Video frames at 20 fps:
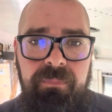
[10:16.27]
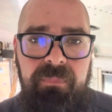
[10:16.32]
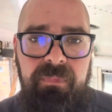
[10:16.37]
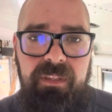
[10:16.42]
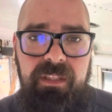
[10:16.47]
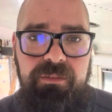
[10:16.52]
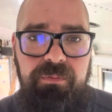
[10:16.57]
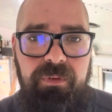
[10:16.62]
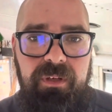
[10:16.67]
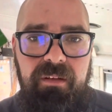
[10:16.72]

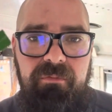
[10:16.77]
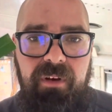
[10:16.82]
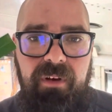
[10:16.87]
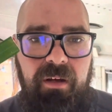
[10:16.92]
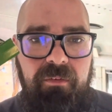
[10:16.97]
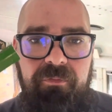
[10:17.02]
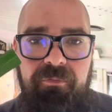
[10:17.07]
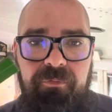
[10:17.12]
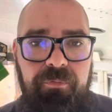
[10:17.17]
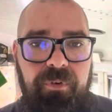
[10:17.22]
These were given
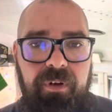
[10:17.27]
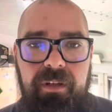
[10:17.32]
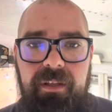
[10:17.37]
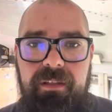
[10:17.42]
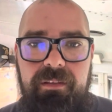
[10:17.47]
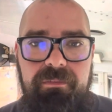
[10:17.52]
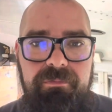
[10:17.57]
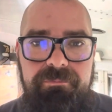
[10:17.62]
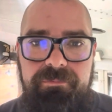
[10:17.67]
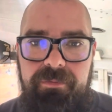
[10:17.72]
out
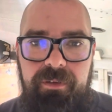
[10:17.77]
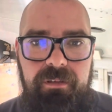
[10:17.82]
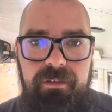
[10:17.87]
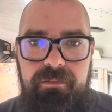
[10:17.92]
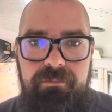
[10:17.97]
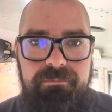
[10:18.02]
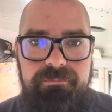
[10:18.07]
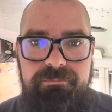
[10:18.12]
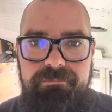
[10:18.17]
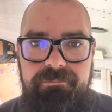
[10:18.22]
free
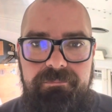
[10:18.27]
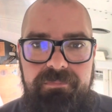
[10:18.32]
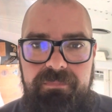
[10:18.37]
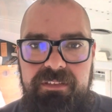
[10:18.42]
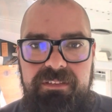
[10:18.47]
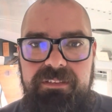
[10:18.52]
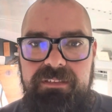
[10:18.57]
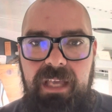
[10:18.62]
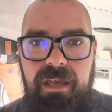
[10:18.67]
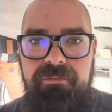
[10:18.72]
for the
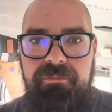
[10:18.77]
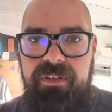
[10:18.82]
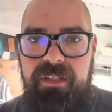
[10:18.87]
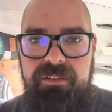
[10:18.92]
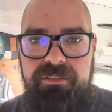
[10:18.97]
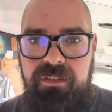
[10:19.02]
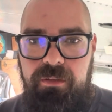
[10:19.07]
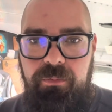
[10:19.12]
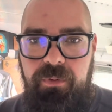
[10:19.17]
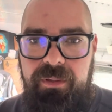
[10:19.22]

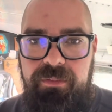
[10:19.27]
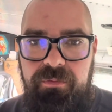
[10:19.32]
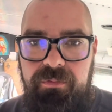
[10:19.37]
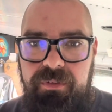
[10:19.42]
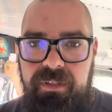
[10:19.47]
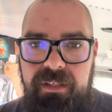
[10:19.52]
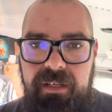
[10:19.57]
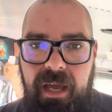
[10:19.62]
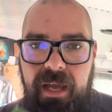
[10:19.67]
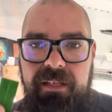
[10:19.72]
70s all the way through
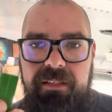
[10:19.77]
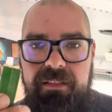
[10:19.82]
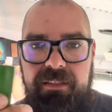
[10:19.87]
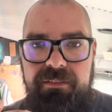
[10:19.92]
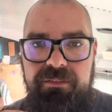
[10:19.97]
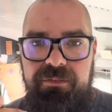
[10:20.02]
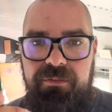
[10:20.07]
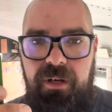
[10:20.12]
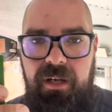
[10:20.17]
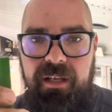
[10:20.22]
the
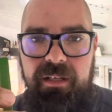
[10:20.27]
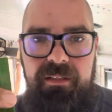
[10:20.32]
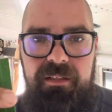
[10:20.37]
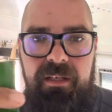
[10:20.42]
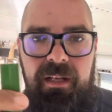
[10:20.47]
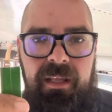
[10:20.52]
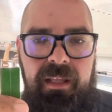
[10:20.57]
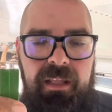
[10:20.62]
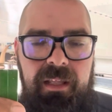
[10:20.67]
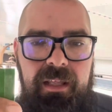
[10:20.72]
90s, right? And
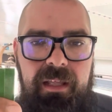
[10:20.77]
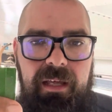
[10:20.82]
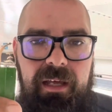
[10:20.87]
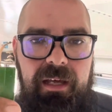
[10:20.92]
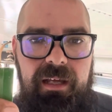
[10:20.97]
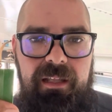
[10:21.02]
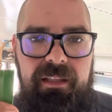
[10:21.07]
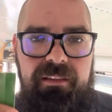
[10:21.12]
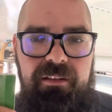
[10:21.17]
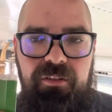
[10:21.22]

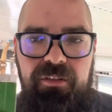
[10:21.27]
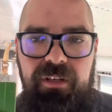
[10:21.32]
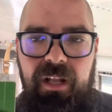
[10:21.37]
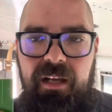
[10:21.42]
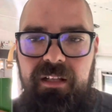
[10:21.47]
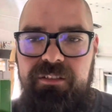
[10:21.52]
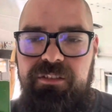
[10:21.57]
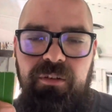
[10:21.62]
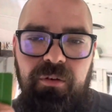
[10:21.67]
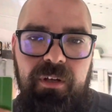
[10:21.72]
they're
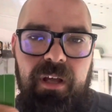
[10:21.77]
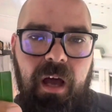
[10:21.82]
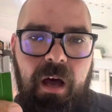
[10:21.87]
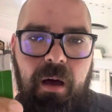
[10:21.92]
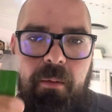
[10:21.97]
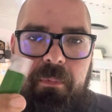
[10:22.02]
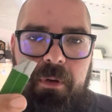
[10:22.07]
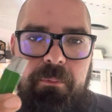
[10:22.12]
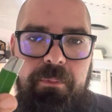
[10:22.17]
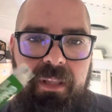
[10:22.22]
not so
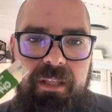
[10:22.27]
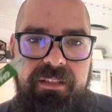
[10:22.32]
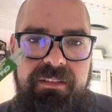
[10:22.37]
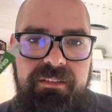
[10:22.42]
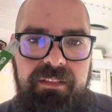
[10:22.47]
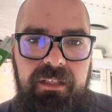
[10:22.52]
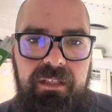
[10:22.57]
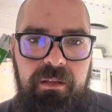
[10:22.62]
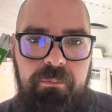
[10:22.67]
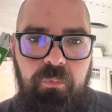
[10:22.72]

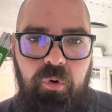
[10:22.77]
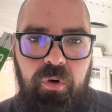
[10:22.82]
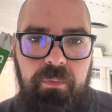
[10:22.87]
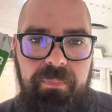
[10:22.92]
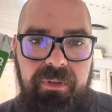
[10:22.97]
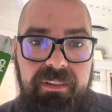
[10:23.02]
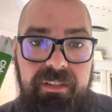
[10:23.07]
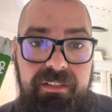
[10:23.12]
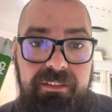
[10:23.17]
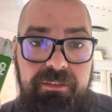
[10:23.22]
commonplace anymore,
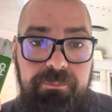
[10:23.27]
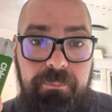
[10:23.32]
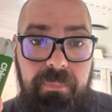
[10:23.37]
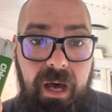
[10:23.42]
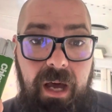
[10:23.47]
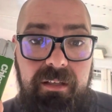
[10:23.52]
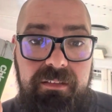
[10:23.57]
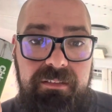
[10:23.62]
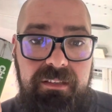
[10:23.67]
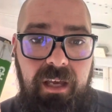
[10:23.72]
but these
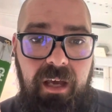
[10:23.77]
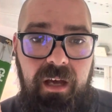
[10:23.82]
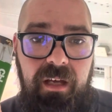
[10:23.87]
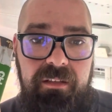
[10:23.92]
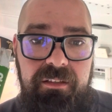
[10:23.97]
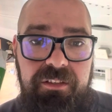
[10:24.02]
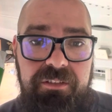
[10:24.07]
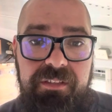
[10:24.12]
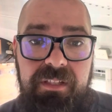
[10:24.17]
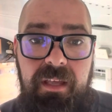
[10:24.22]
box
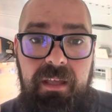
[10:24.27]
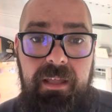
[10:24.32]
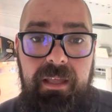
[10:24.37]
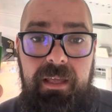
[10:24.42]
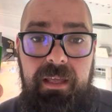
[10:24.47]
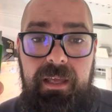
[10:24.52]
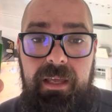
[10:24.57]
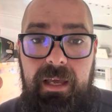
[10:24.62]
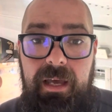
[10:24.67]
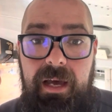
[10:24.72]
cutters,
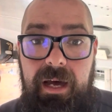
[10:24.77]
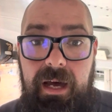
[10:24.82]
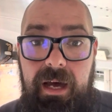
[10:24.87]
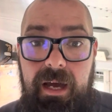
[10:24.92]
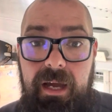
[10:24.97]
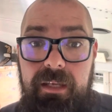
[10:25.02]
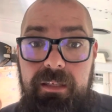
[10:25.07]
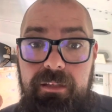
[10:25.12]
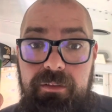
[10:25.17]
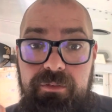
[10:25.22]

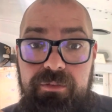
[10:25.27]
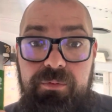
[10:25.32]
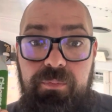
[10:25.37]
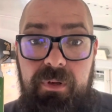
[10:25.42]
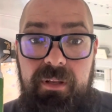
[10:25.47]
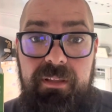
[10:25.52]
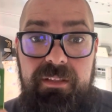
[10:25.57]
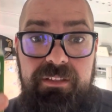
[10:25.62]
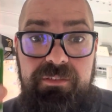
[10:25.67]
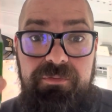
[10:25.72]
I used
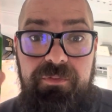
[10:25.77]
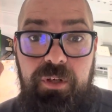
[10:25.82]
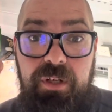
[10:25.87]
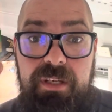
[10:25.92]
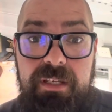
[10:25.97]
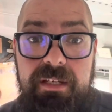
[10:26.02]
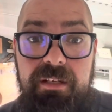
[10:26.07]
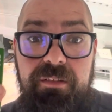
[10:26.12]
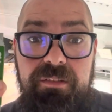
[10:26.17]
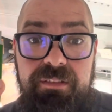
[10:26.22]
one of these for
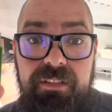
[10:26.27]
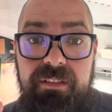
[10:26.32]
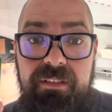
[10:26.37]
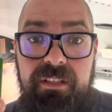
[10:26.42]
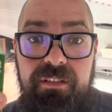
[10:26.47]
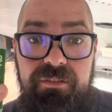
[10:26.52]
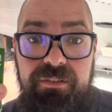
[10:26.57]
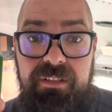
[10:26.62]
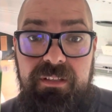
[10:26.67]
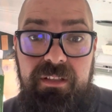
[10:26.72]
years and
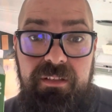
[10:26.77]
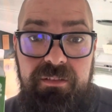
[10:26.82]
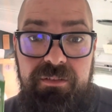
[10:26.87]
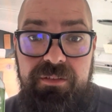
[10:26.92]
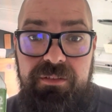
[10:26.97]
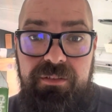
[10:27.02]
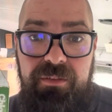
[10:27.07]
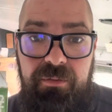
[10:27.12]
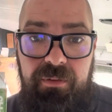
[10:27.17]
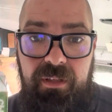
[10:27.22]
years and
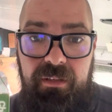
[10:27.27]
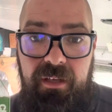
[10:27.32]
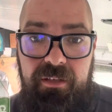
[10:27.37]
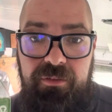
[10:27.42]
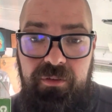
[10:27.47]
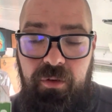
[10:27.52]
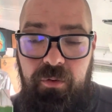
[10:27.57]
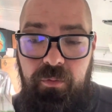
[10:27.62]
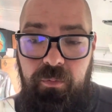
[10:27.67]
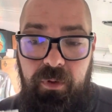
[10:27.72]
years doing
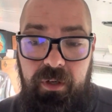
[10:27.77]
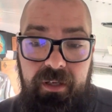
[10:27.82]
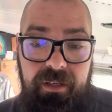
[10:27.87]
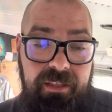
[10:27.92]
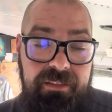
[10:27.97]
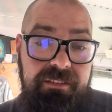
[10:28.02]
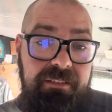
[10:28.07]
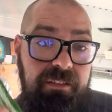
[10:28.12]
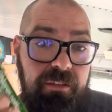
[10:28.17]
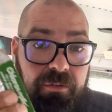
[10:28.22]
electrical work, and I
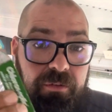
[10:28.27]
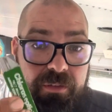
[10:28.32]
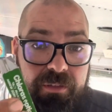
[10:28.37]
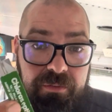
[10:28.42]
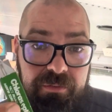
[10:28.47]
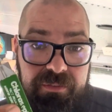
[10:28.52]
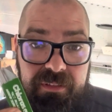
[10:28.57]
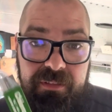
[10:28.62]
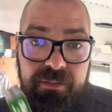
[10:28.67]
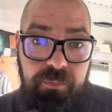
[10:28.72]
still
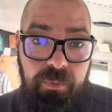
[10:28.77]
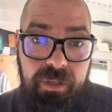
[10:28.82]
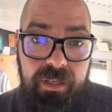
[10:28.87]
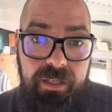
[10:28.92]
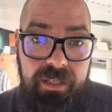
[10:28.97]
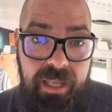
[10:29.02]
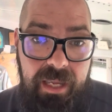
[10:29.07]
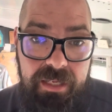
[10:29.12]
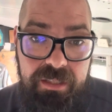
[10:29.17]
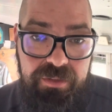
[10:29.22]
use this one
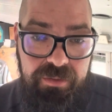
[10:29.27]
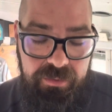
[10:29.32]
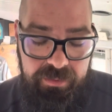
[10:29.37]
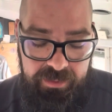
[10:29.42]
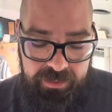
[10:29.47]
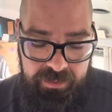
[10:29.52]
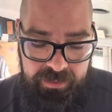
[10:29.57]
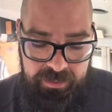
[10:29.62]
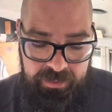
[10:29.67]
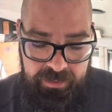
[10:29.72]

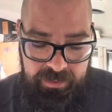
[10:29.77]
occasionally.